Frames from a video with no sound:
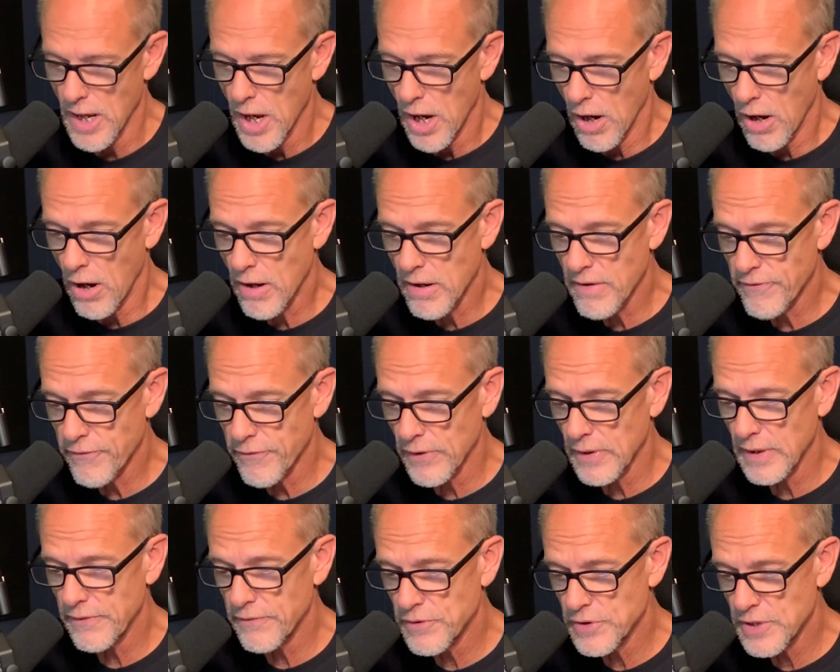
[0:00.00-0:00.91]
A heart
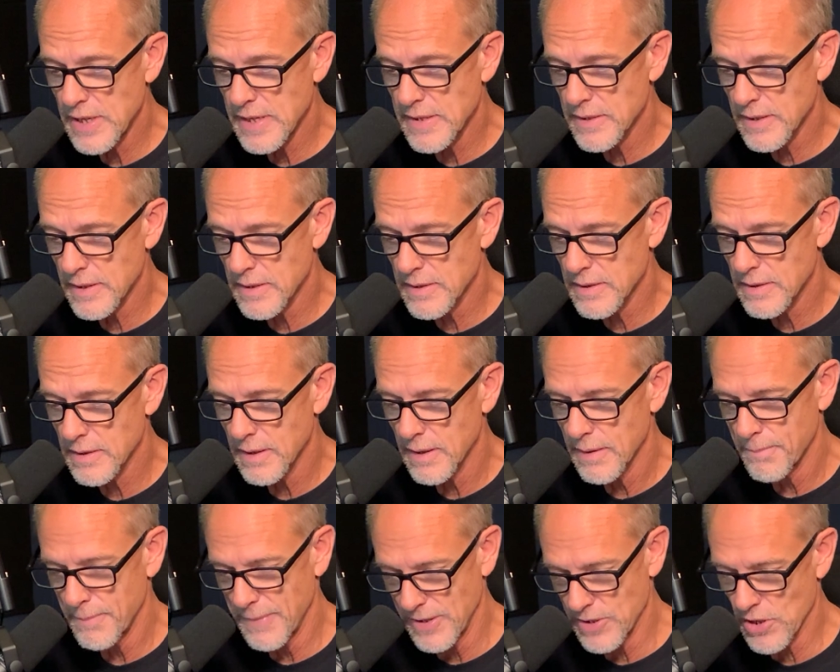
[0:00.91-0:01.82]
full of Jesus
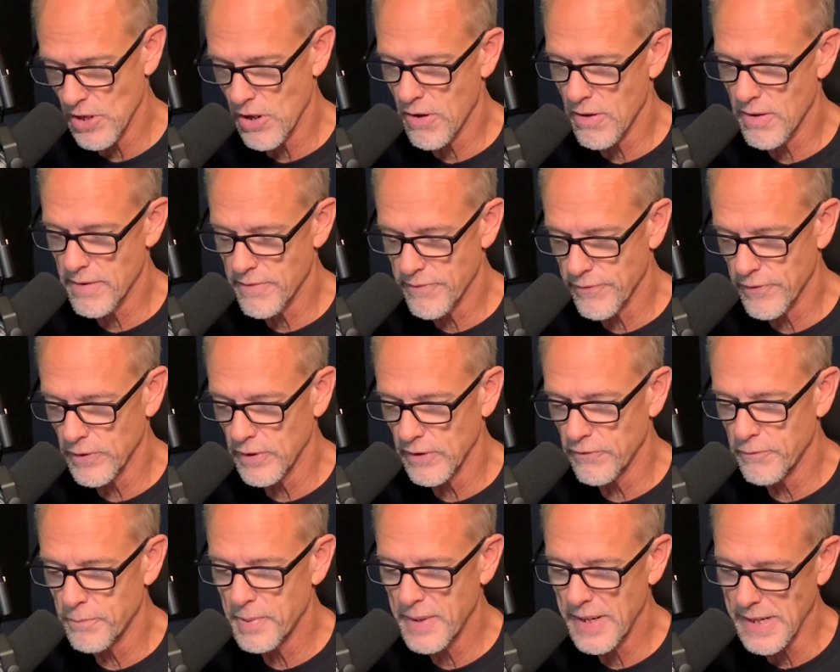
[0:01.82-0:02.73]
means a heart full
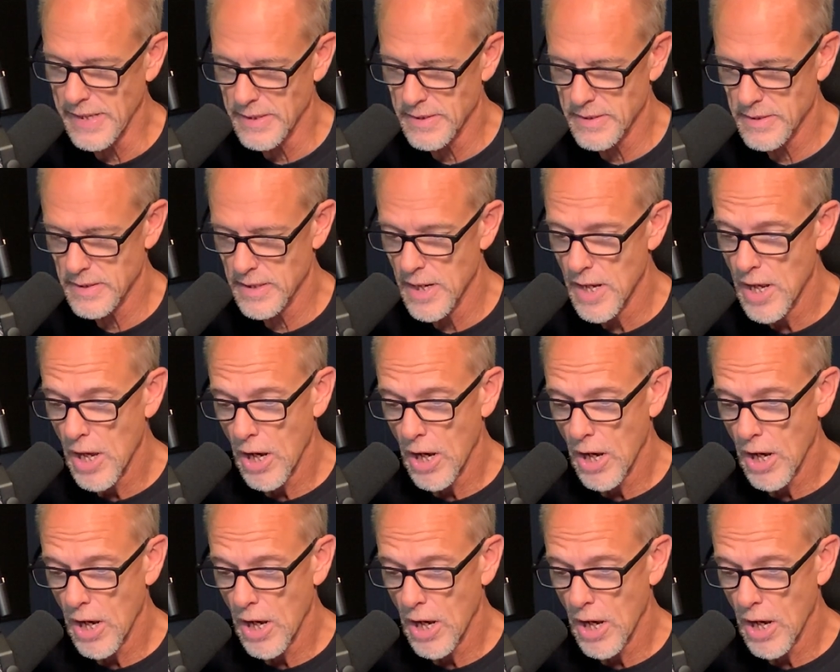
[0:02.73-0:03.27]
of peace.